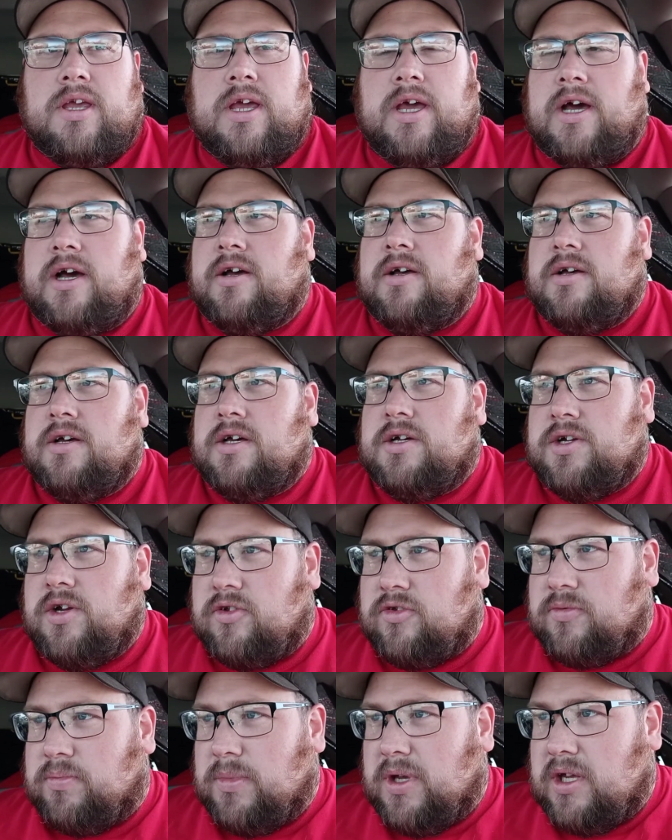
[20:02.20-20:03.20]
yeah, it
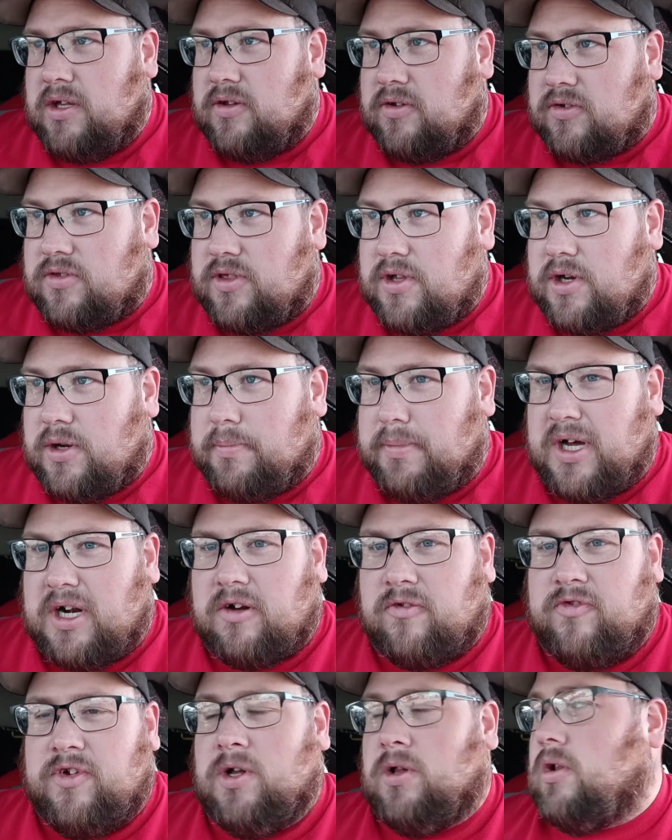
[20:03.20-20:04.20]
just means the
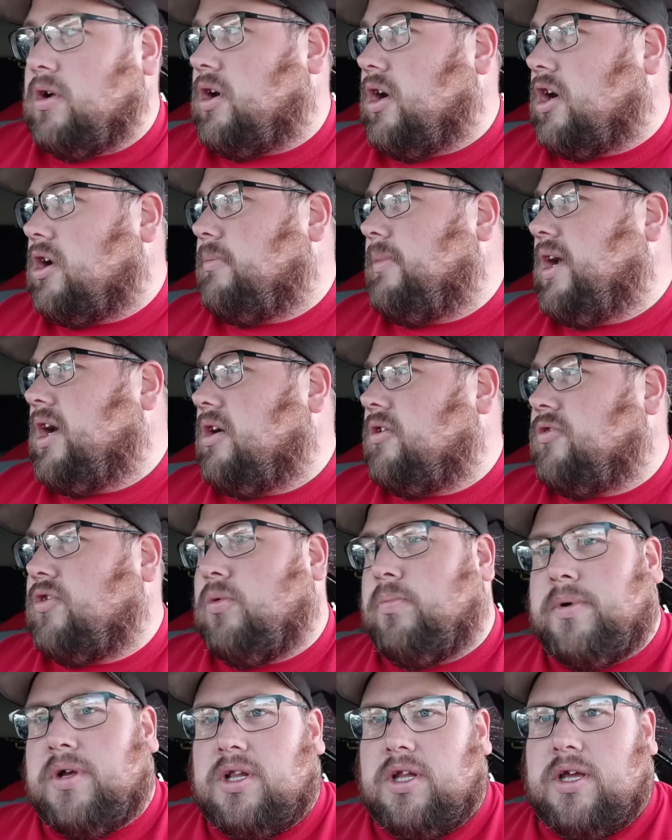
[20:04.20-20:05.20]
better fuel economy I was
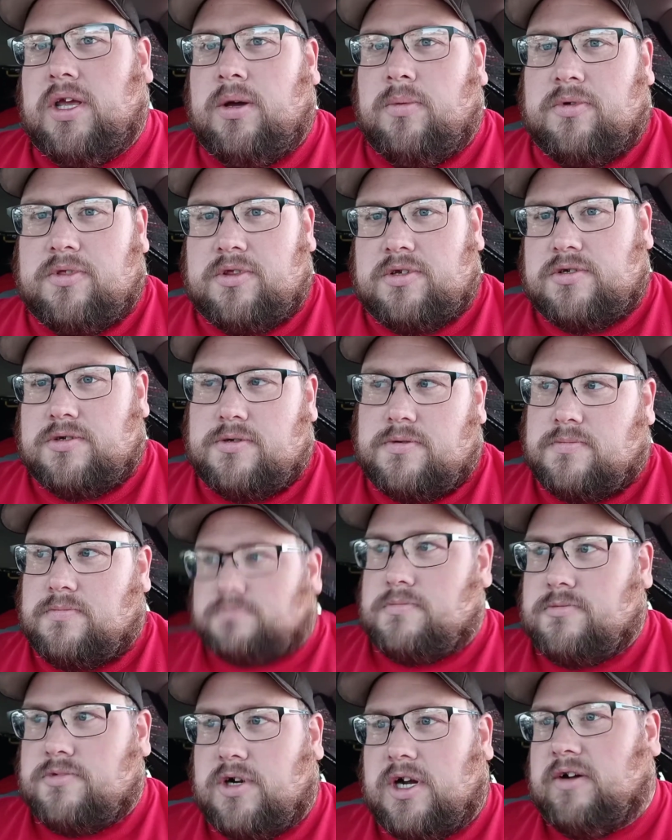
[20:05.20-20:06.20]
hoping to get with this
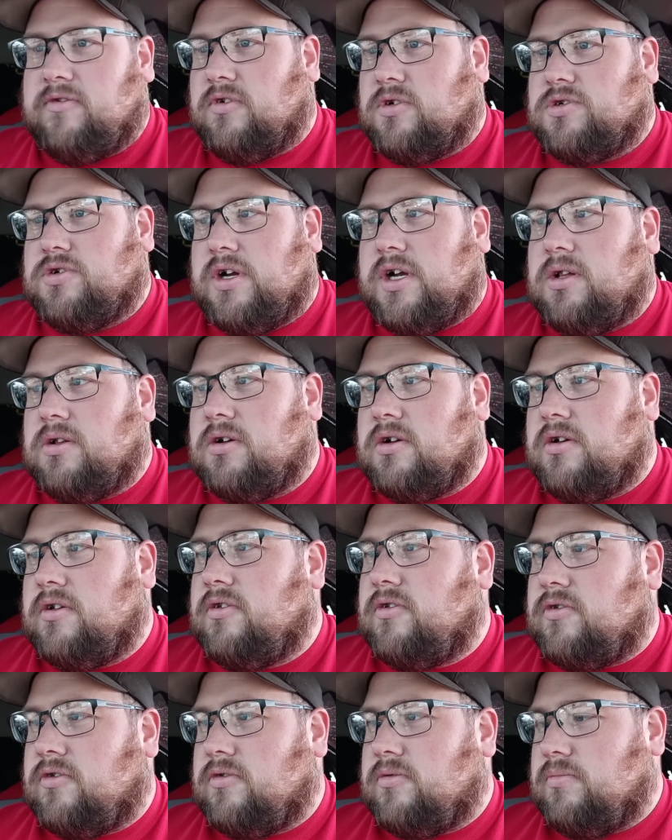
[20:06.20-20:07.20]
travel trailer
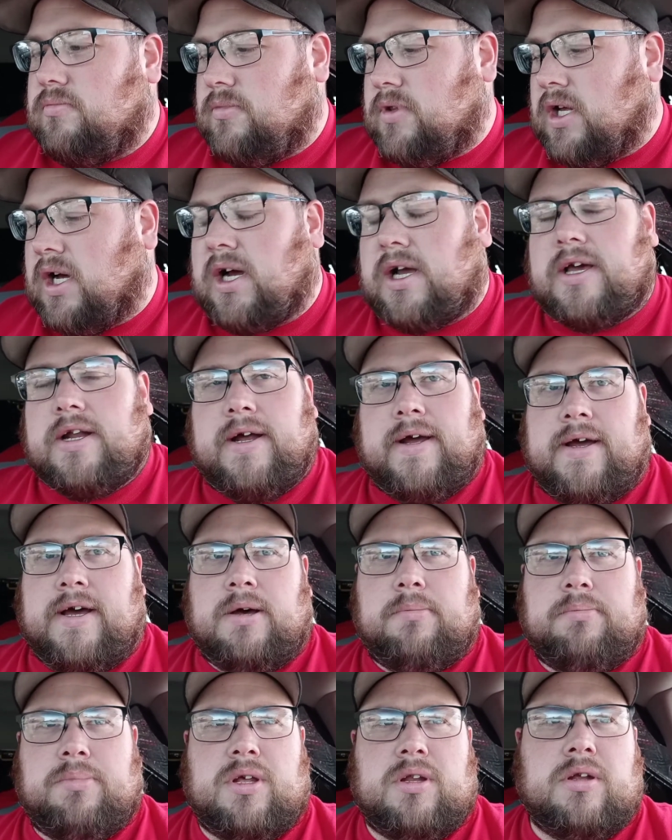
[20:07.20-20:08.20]
is not going to
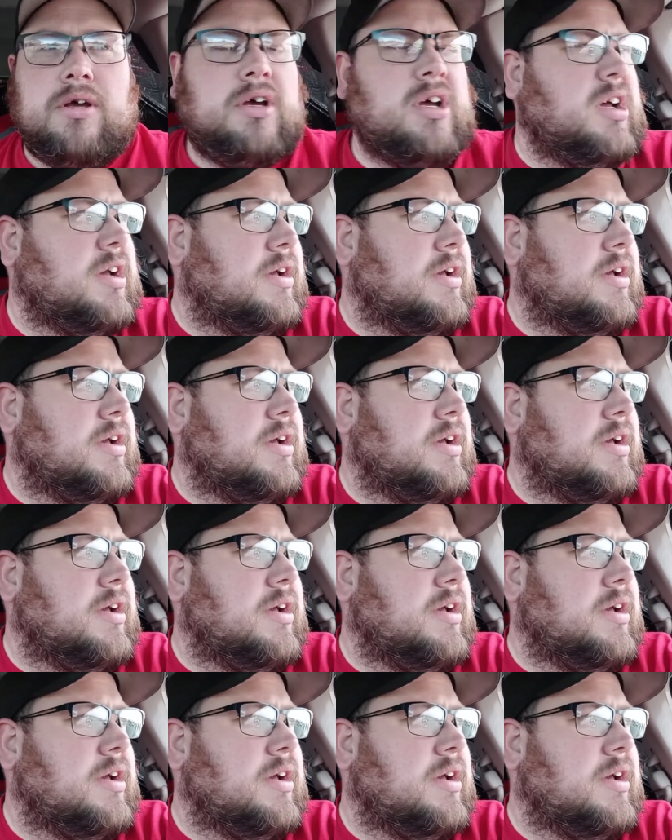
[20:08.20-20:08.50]
happen.